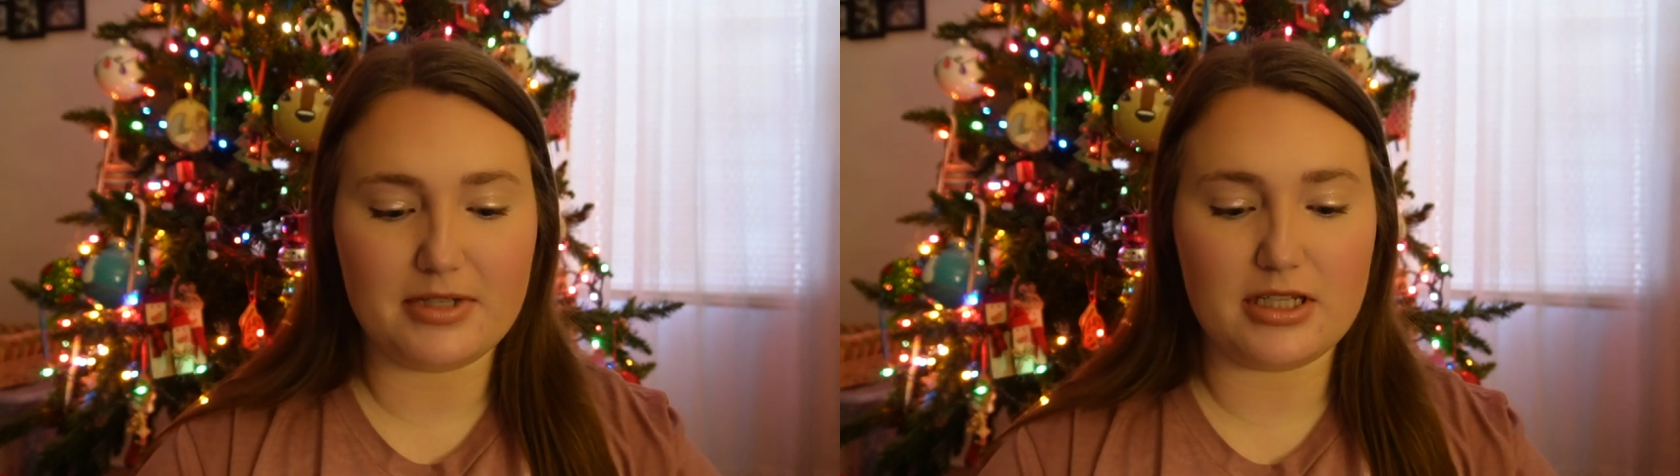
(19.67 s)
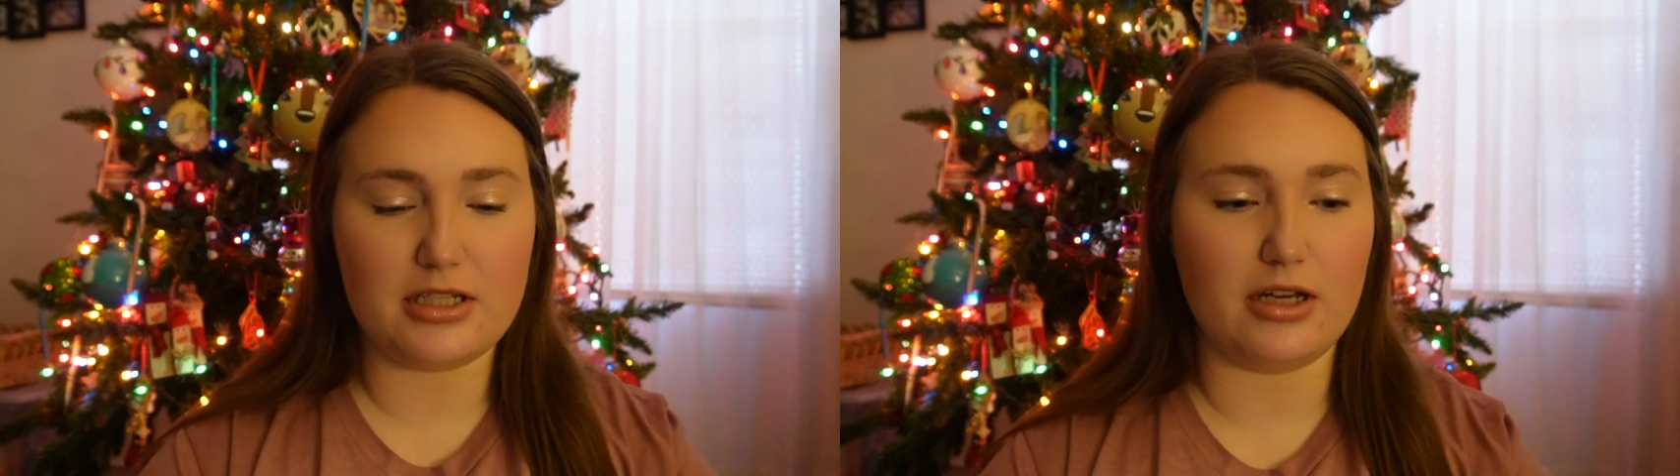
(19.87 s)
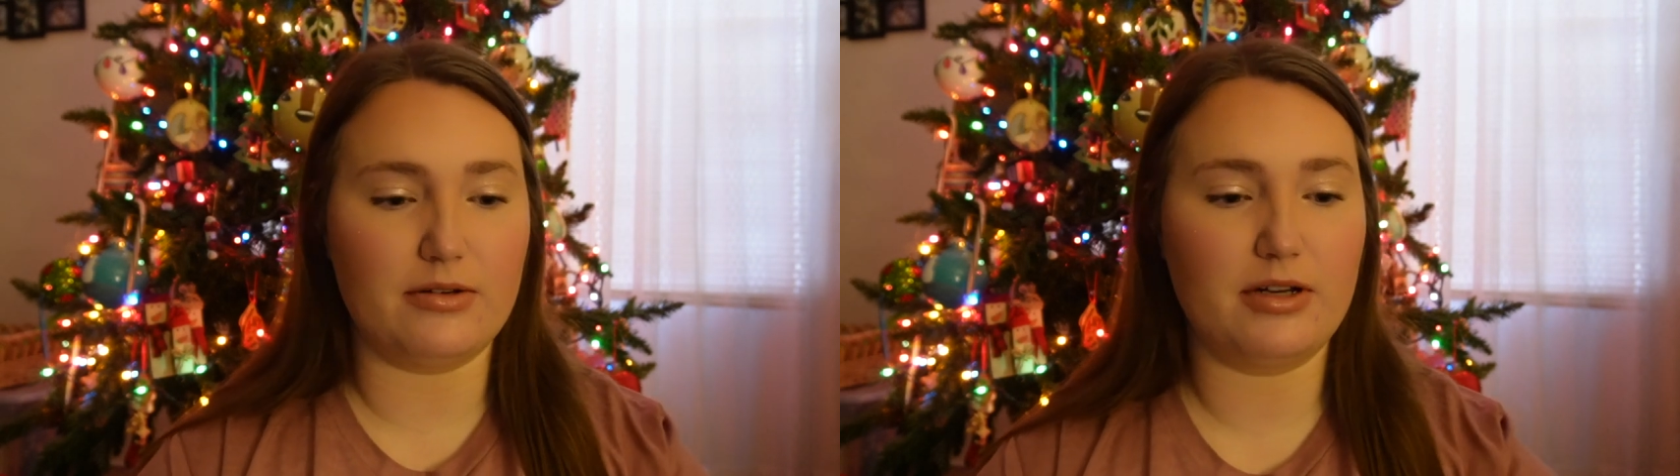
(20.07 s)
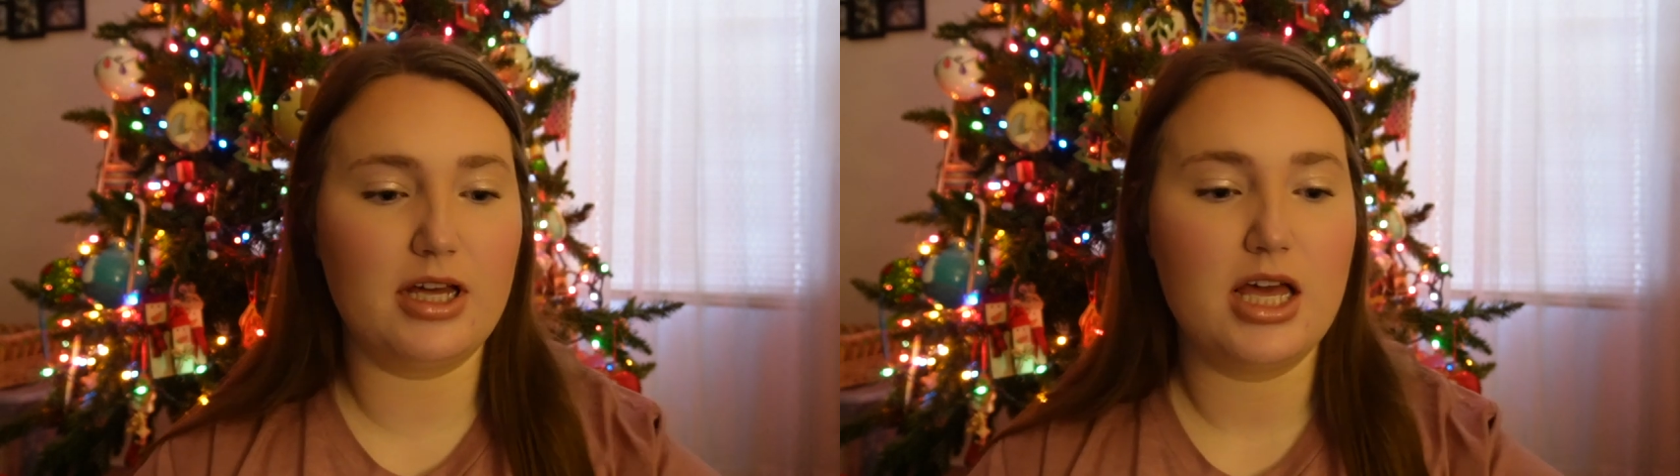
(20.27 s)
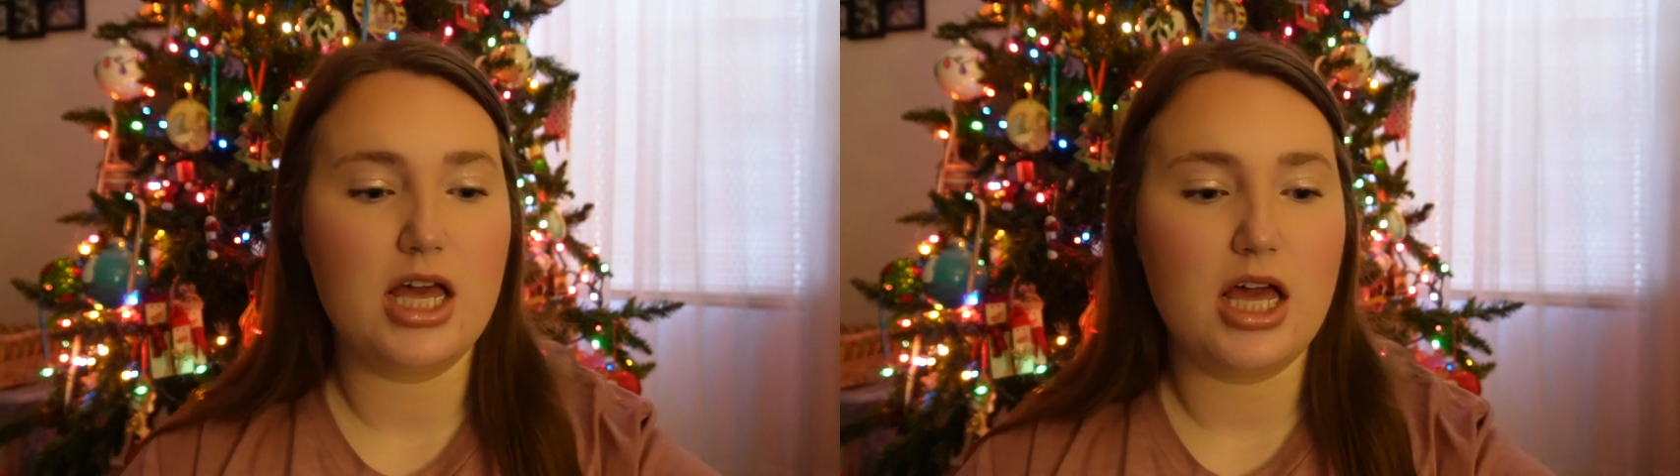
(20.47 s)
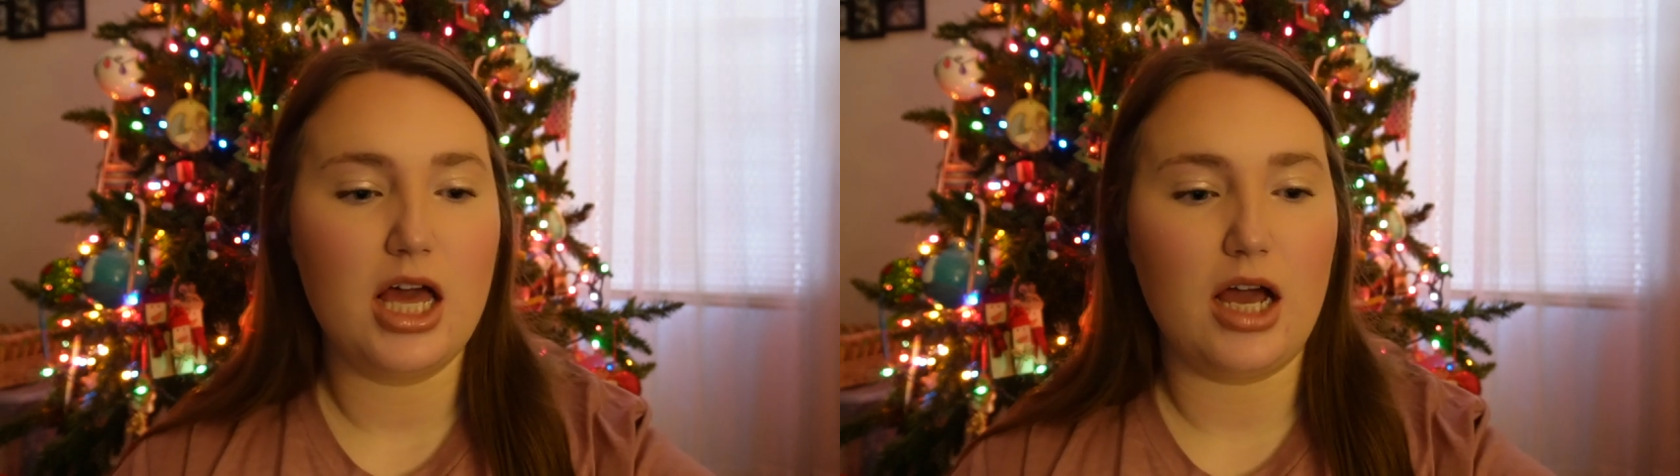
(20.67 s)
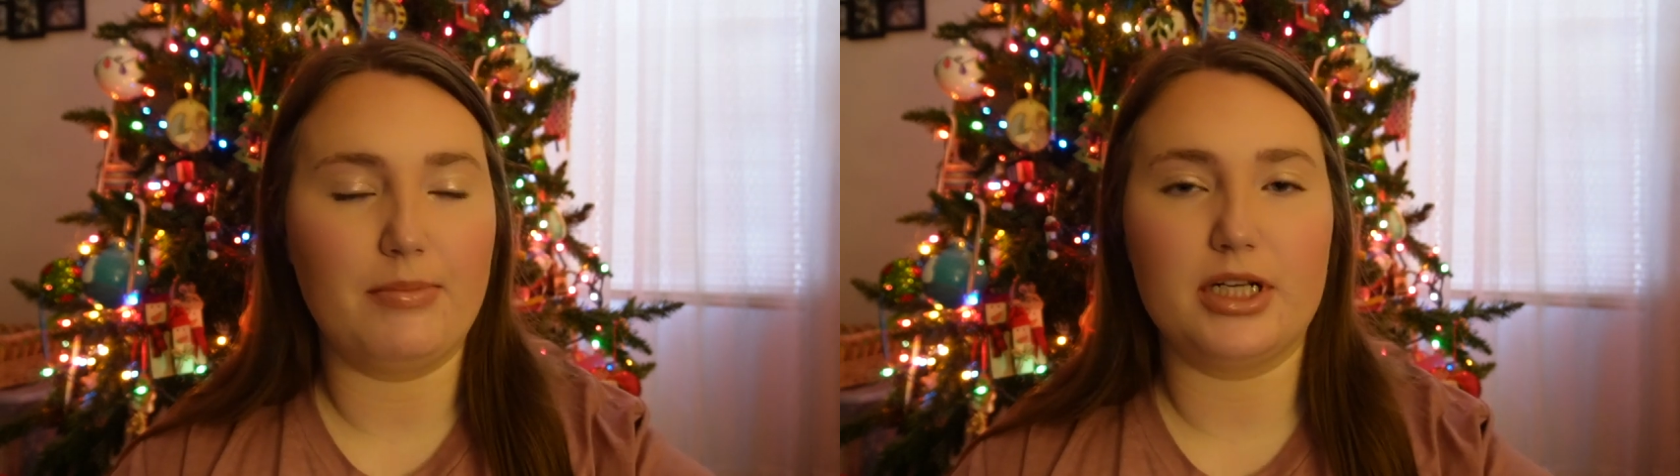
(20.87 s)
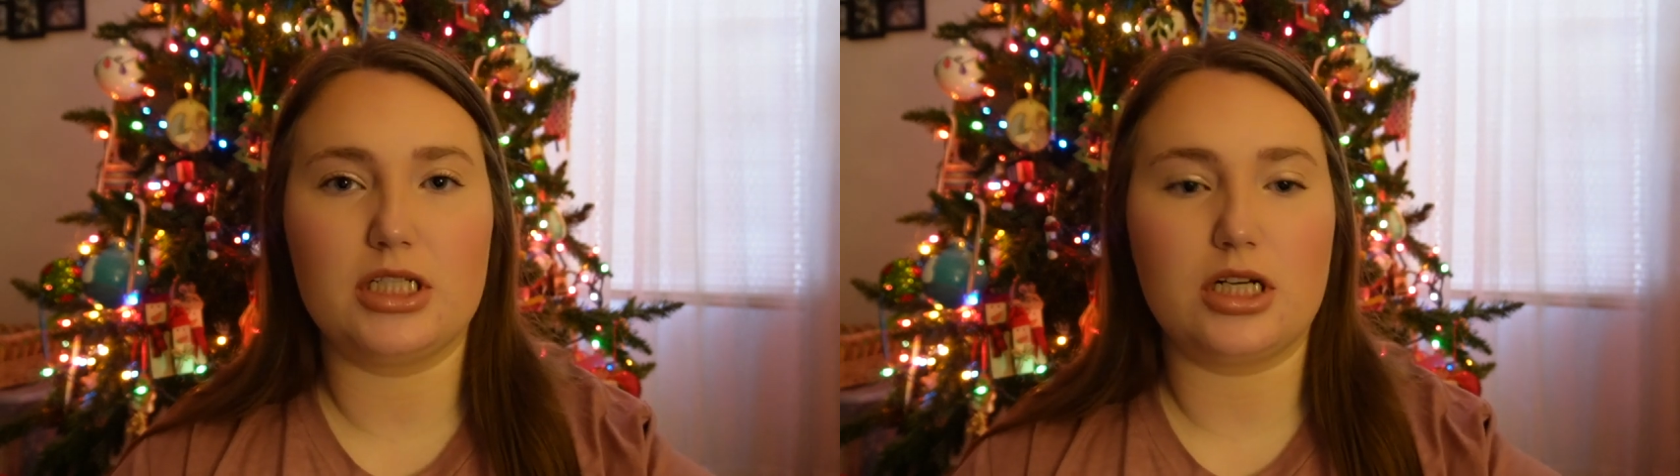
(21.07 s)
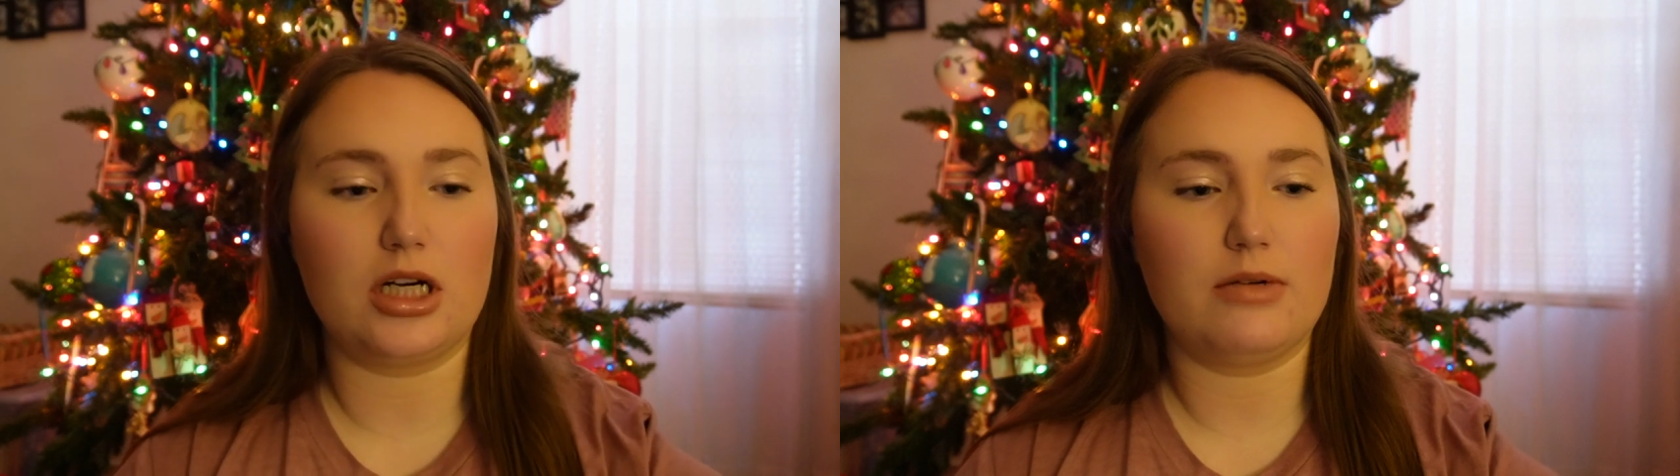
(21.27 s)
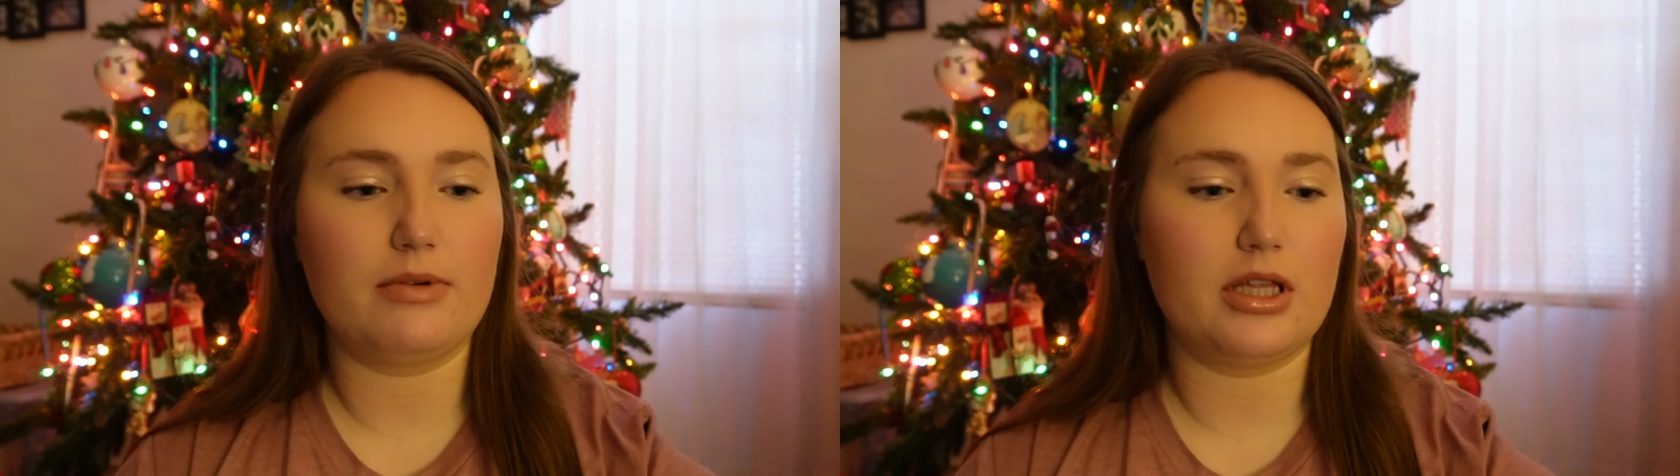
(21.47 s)
So I'm going to
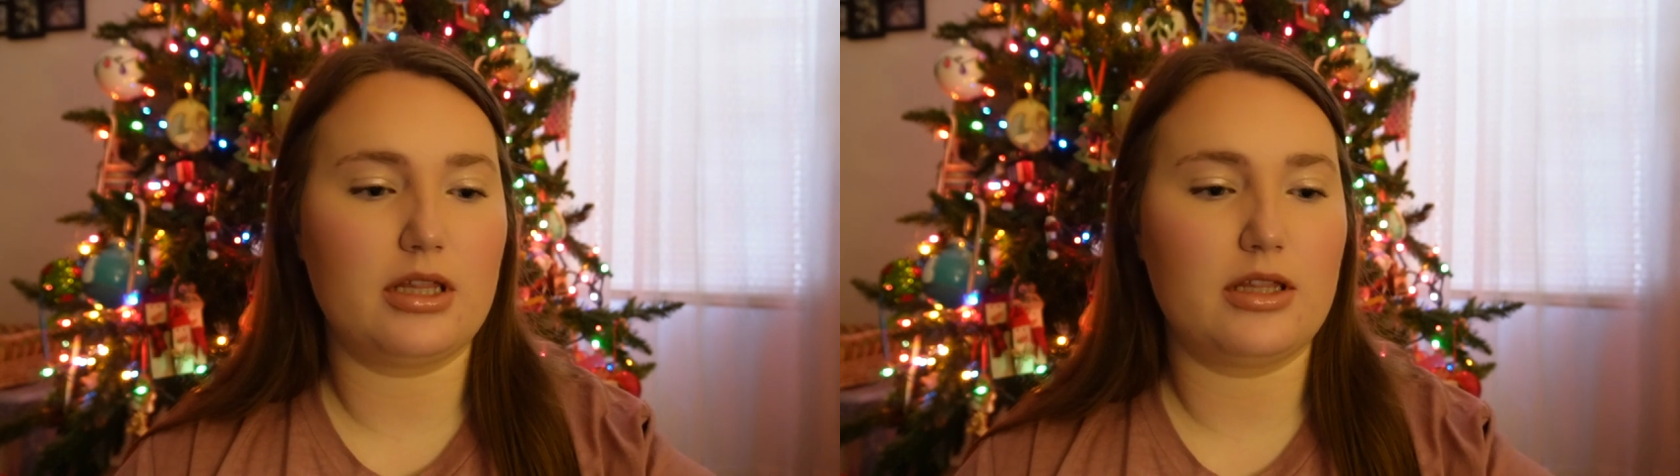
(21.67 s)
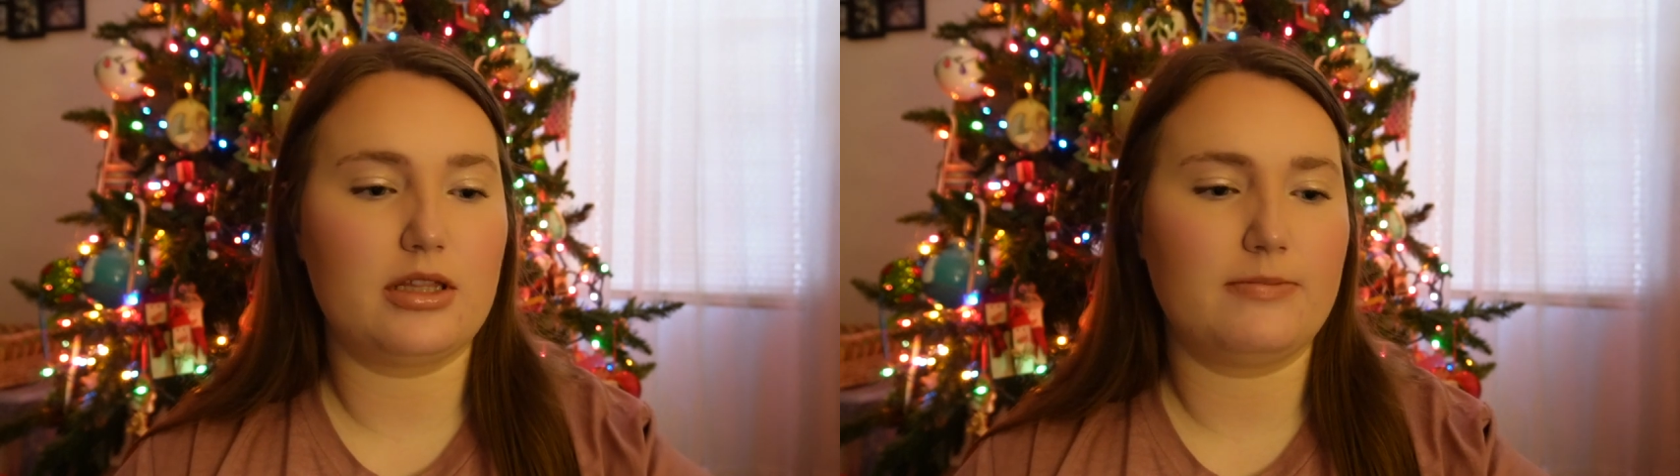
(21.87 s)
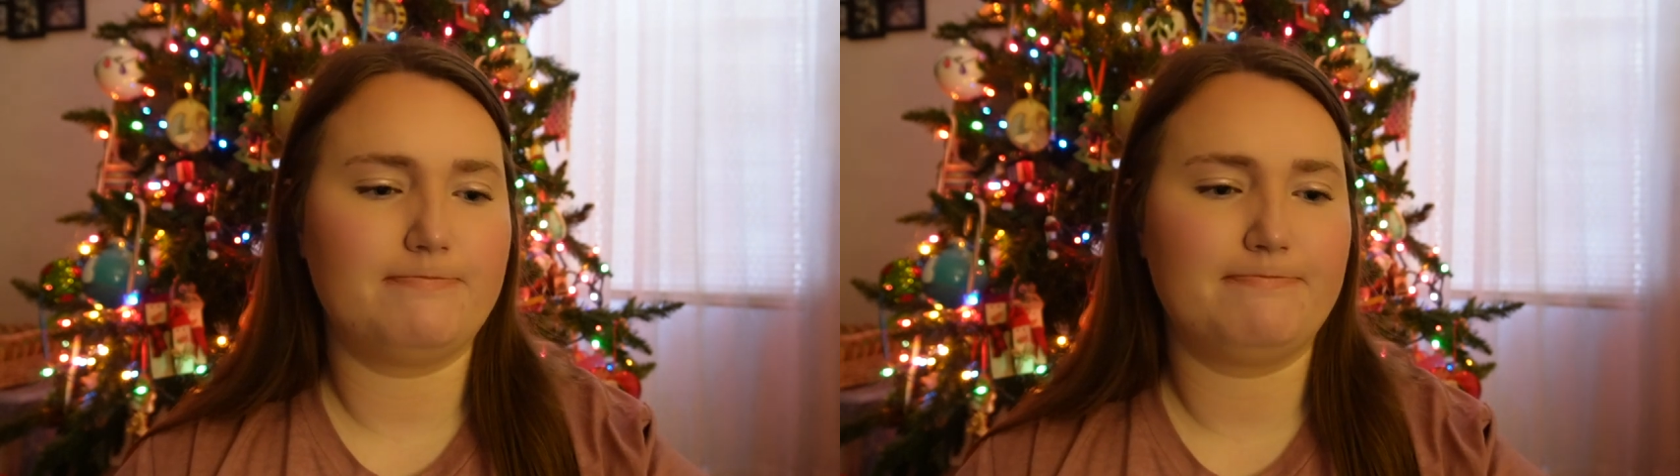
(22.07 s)
start with,